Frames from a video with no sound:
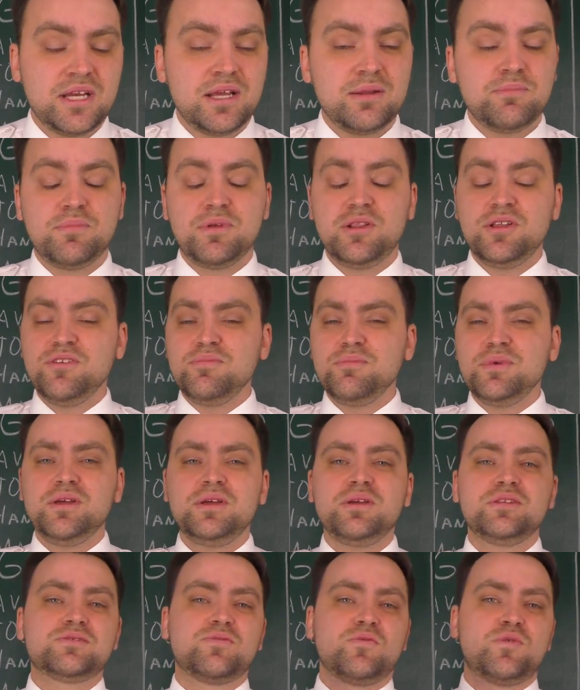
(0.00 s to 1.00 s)
And believe me,
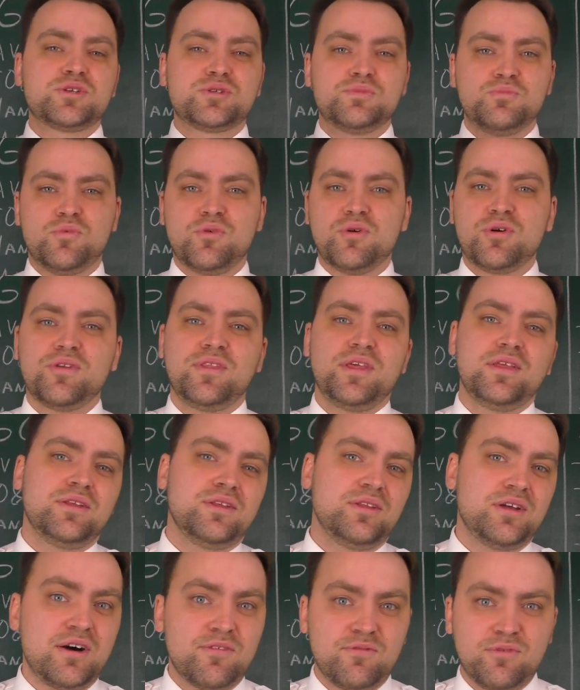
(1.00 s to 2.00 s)
it was more than
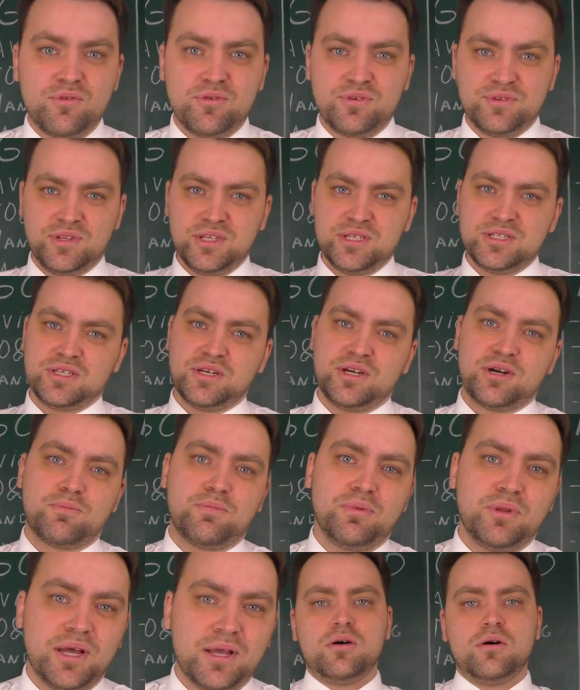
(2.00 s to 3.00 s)
enough for this
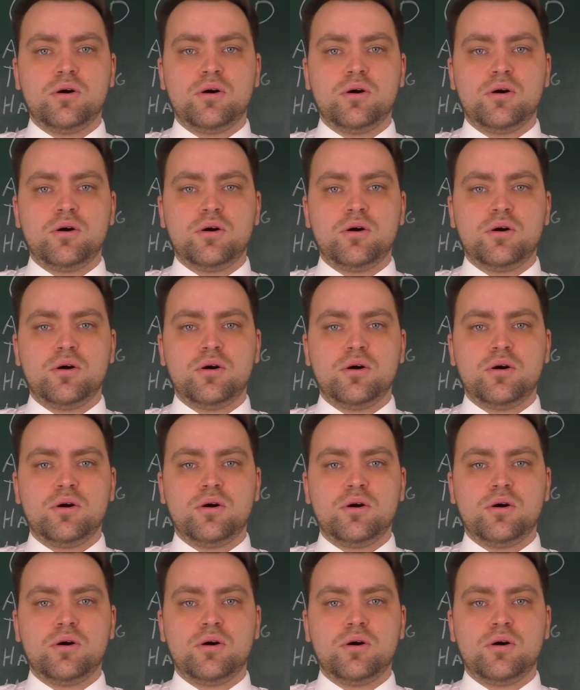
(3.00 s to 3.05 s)
airplane.